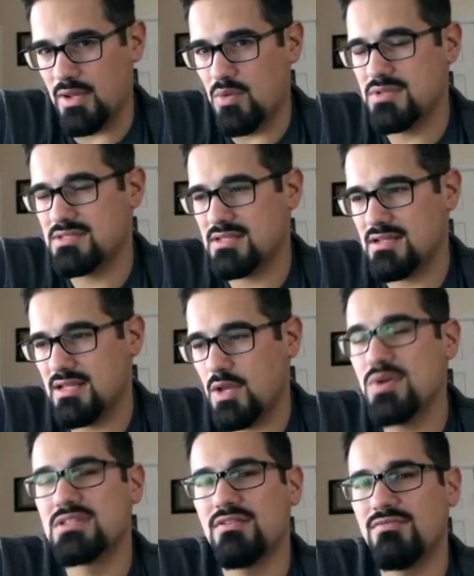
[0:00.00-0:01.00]
It was a
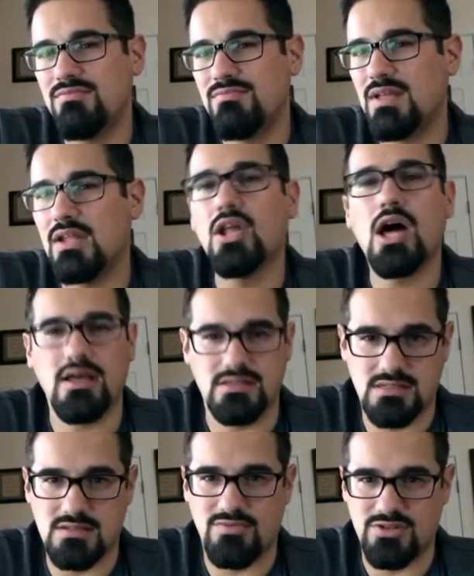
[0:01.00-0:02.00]

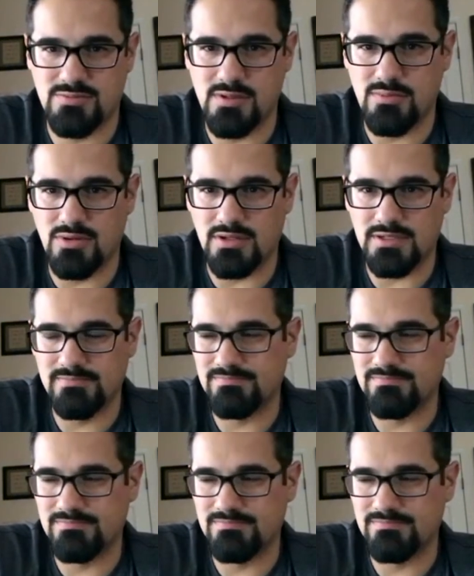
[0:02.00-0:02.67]
loss for Spielberg.